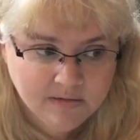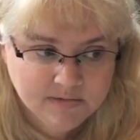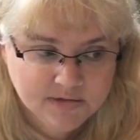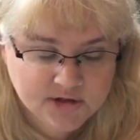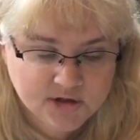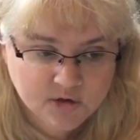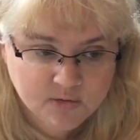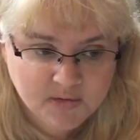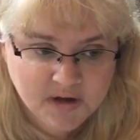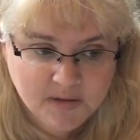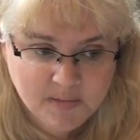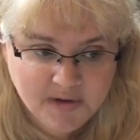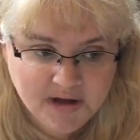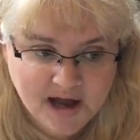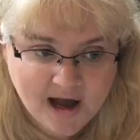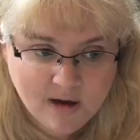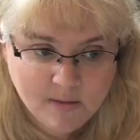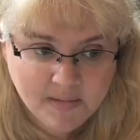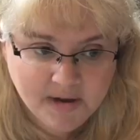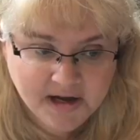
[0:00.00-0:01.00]
So
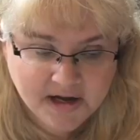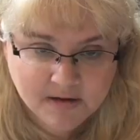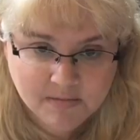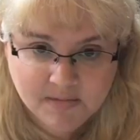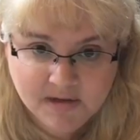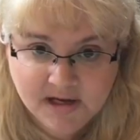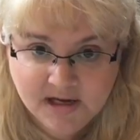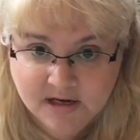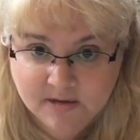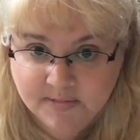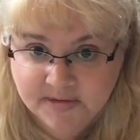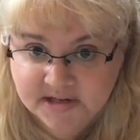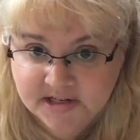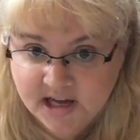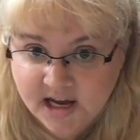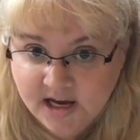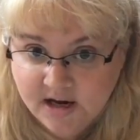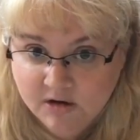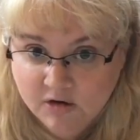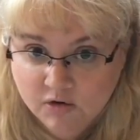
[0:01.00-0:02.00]
maybe I'll make a meat and a
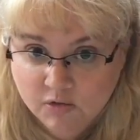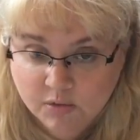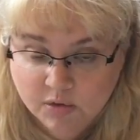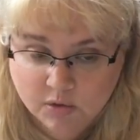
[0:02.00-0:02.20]
potato,